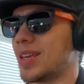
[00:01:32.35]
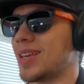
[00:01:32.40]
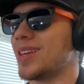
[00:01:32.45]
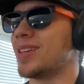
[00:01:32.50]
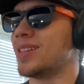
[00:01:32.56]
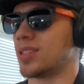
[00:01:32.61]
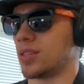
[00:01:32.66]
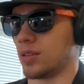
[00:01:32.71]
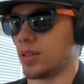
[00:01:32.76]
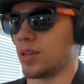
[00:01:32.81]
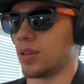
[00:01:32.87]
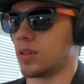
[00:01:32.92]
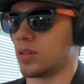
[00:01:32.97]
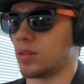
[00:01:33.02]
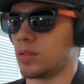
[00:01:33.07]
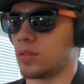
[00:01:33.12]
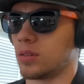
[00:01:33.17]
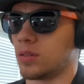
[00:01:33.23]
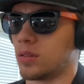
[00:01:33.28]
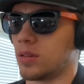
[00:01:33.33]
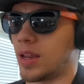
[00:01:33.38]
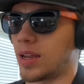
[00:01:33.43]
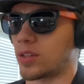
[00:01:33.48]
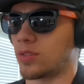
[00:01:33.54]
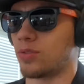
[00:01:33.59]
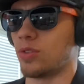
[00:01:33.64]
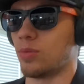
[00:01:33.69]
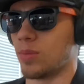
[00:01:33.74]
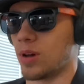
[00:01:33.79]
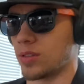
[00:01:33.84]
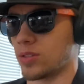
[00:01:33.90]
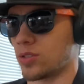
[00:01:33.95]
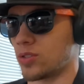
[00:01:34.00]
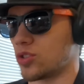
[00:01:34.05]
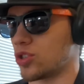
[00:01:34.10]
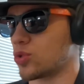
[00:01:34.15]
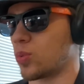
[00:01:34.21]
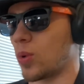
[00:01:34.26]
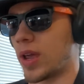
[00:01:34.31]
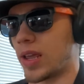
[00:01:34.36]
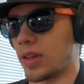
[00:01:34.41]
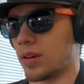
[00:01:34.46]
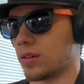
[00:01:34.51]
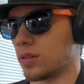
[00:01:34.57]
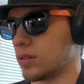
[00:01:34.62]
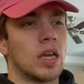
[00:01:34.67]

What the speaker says: easily next few months. Just wait.